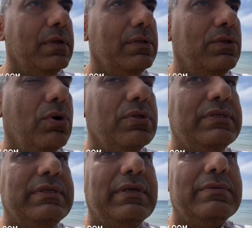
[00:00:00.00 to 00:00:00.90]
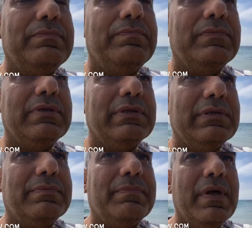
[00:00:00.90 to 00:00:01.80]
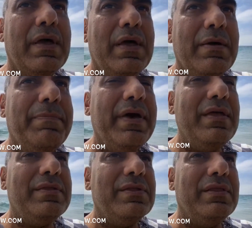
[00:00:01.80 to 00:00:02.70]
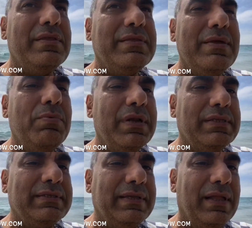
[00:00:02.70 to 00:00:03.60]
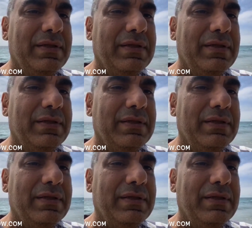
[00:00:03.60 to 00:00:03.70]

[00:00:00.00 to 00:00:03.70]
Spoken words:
notice it. Pay attention, see what it's telling